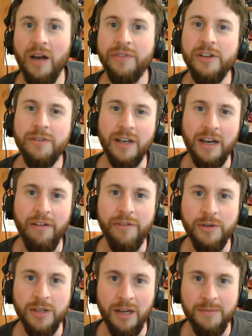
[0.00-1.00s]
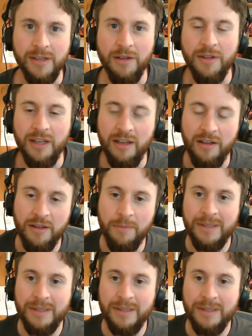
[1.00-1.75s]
After you've done it a few times though, the